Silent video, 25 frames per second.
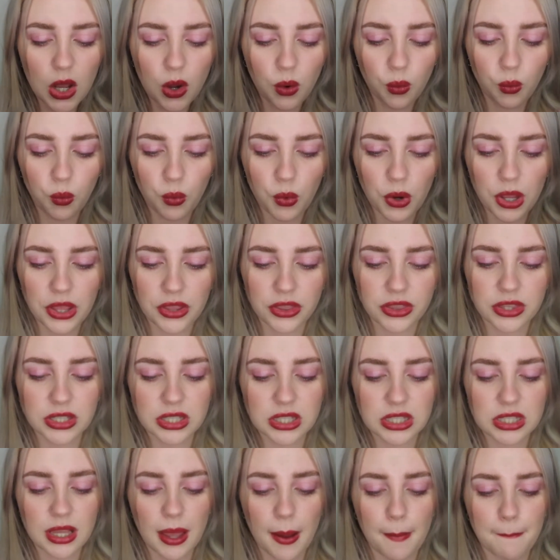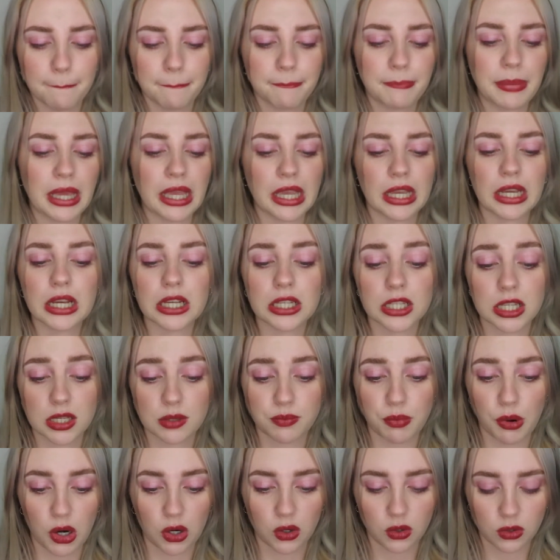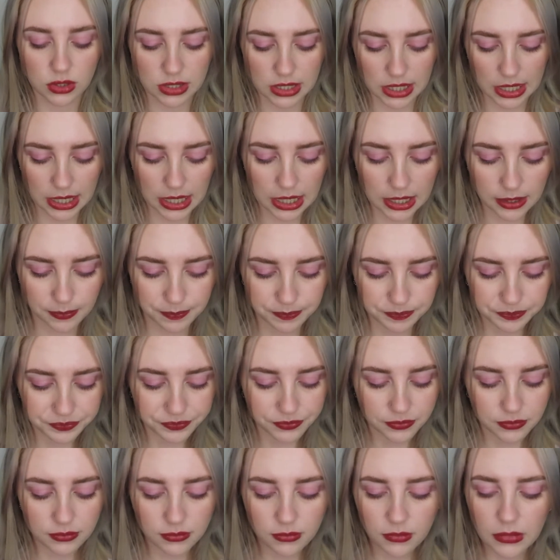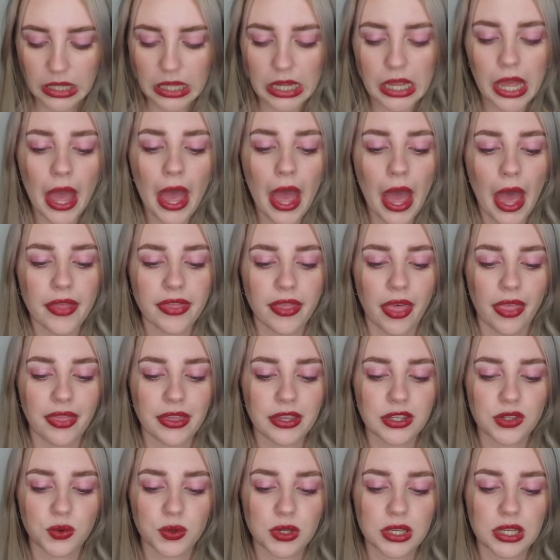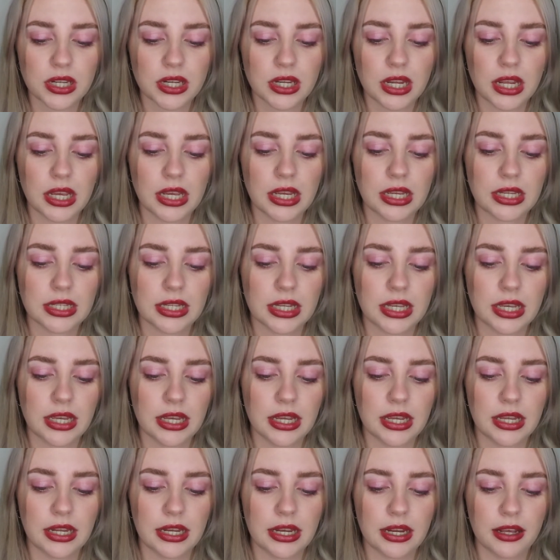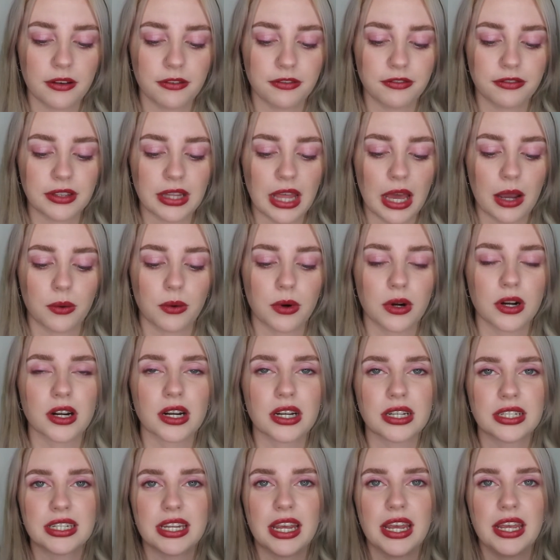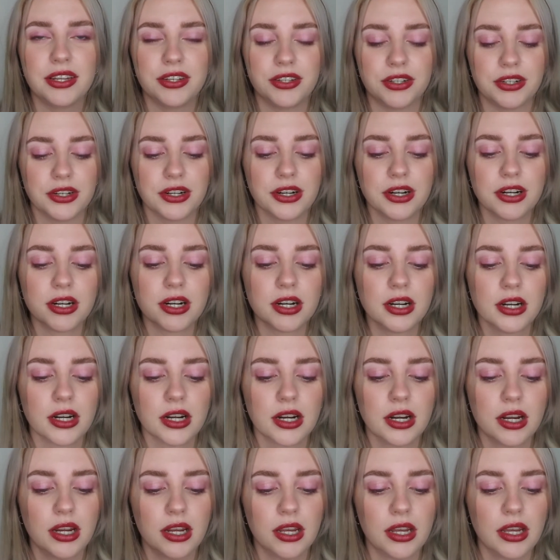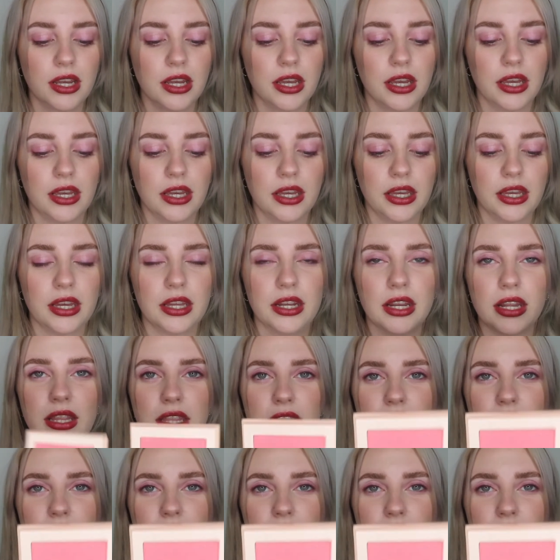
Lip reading: with some pink sparkles in it. And then this one is in Flower Tender, and